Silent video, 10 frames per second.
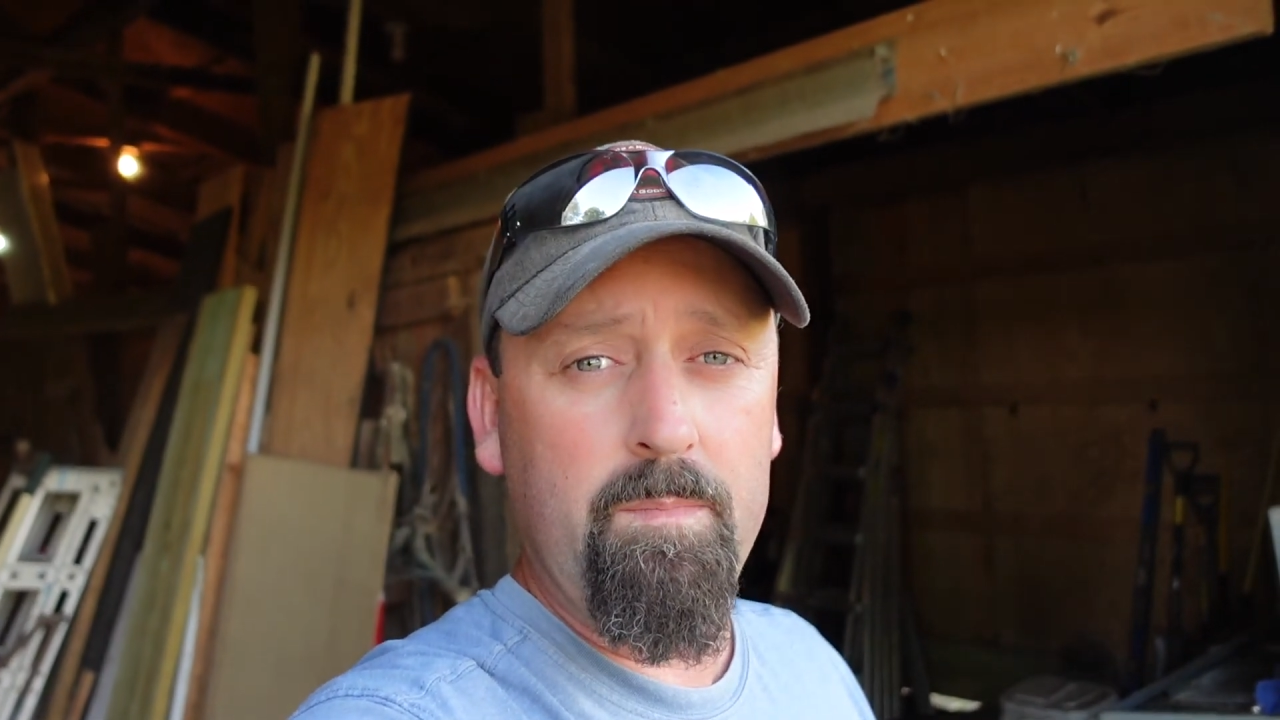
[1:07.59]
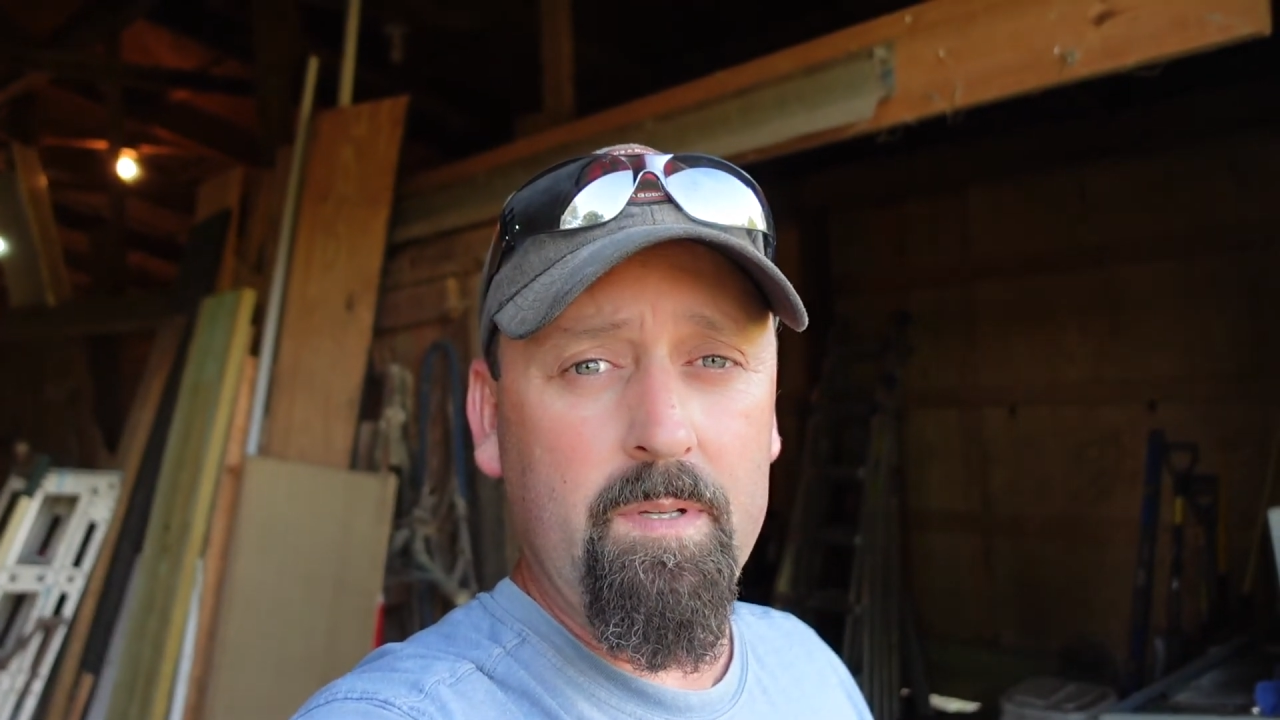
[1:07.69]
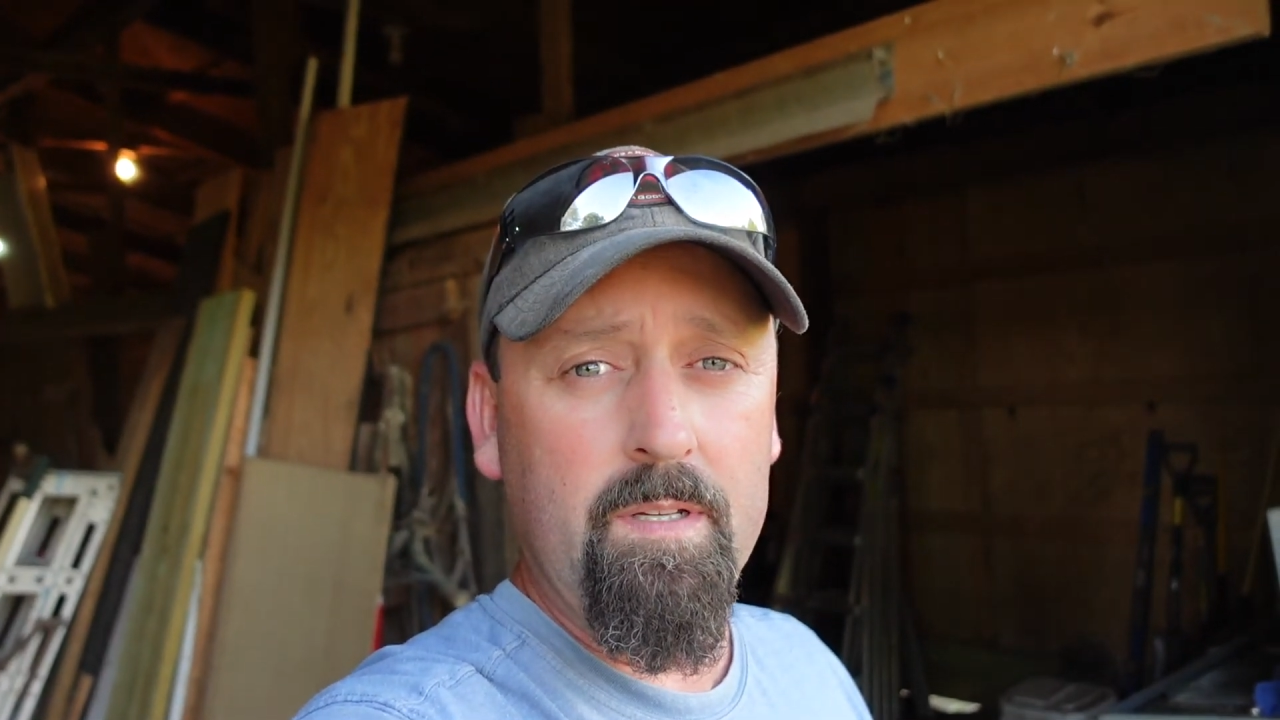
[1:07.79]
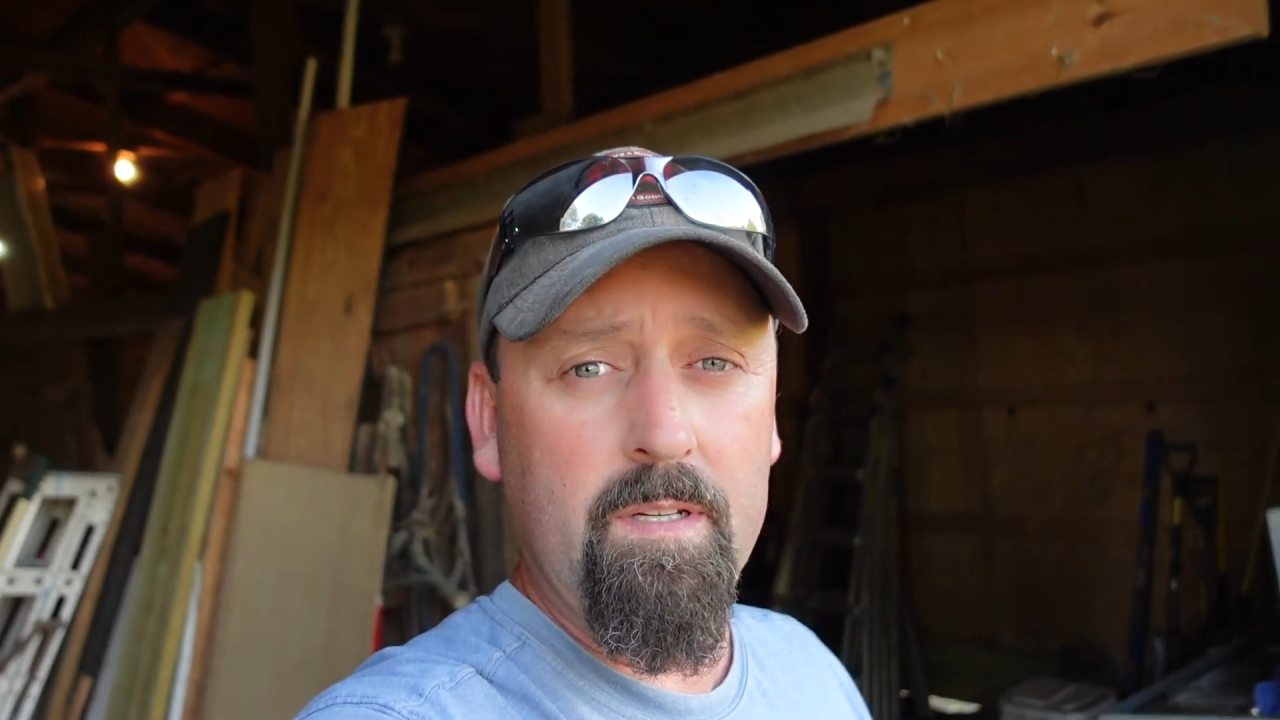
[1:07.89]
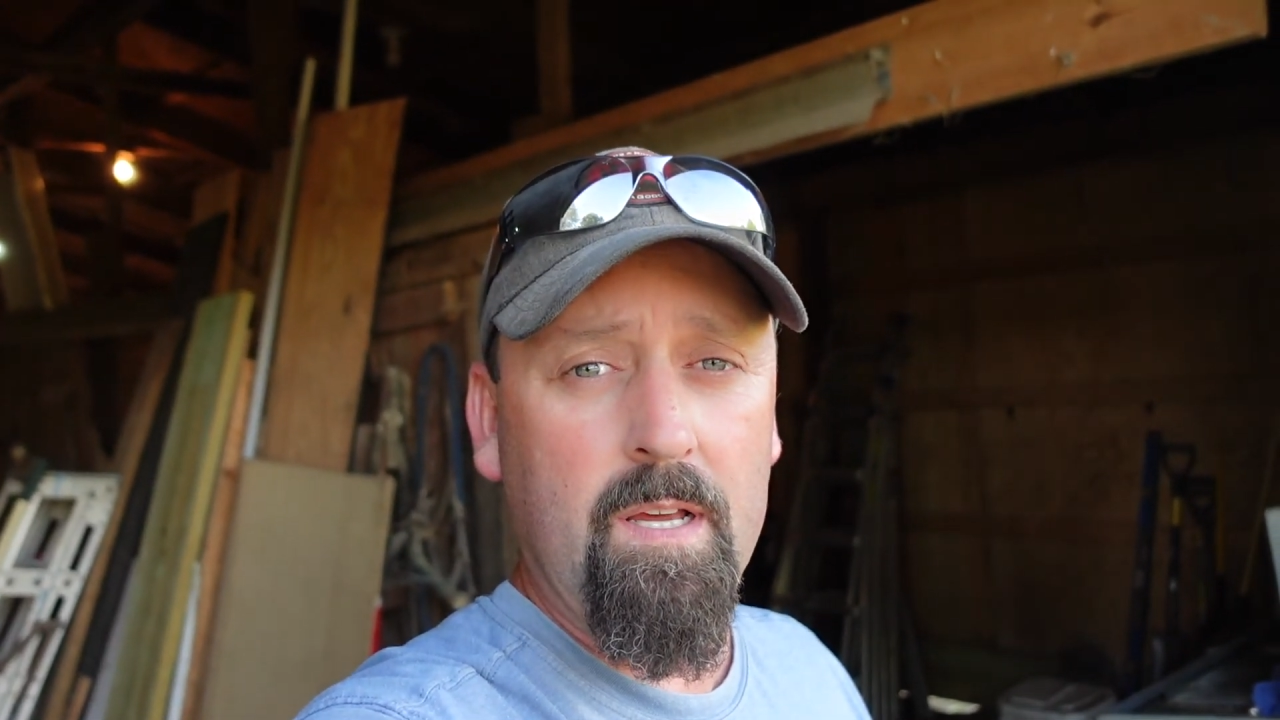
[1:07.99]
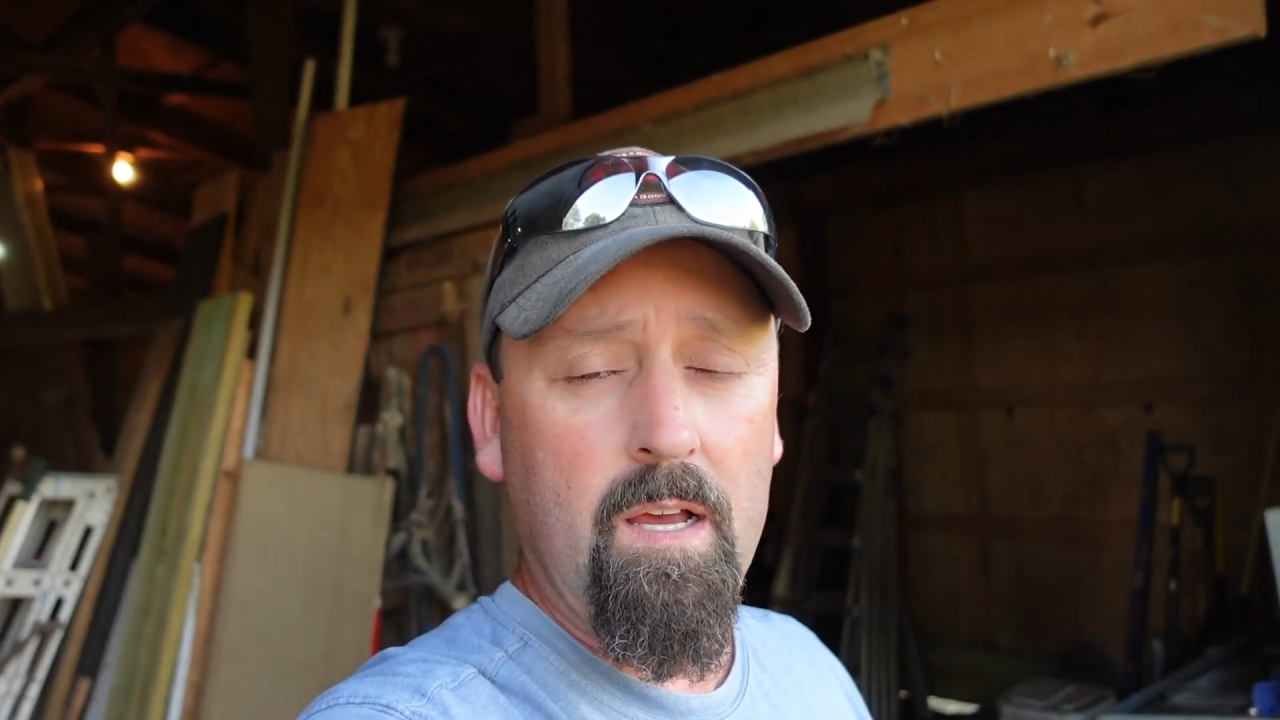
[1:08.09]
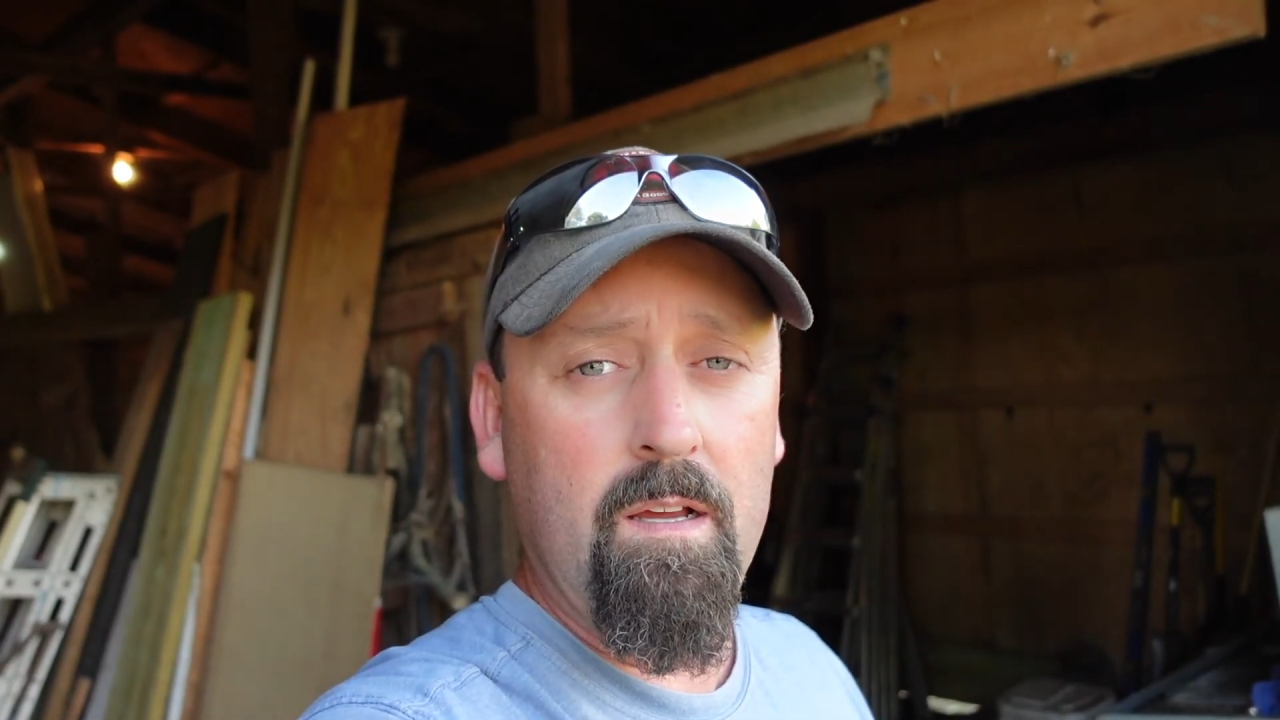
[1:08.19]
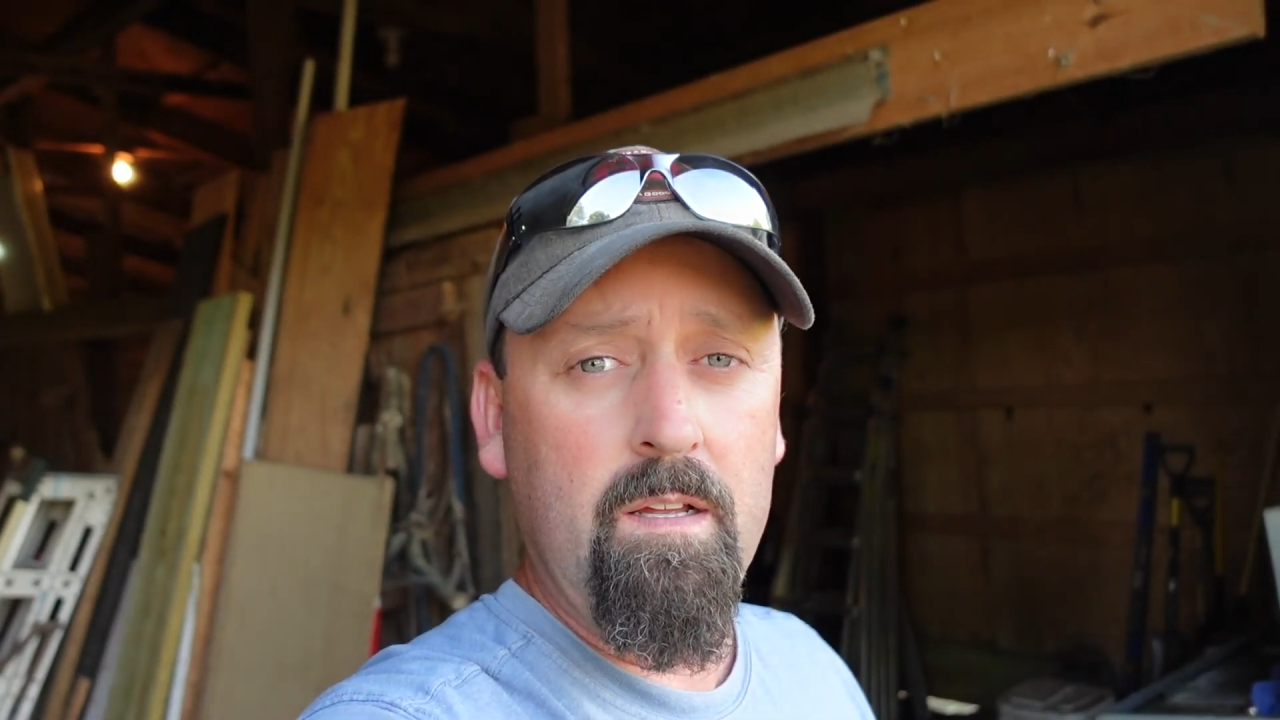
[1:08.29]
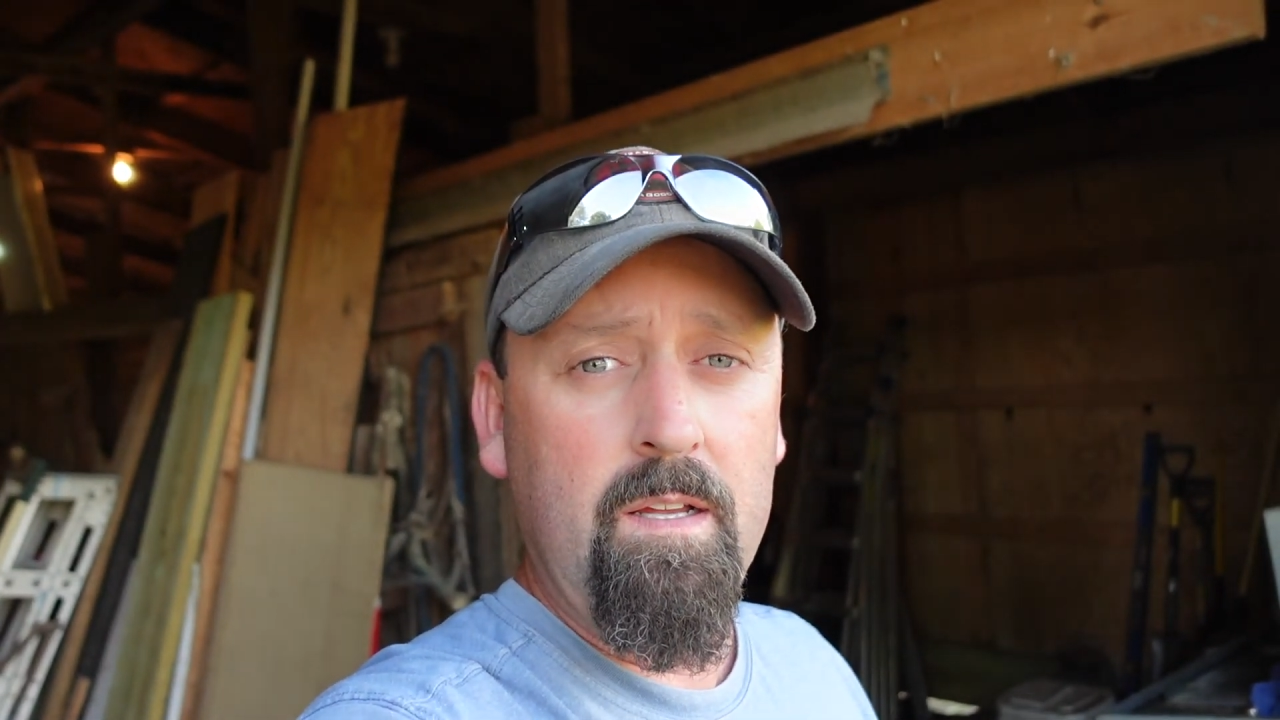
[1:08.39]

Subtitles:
and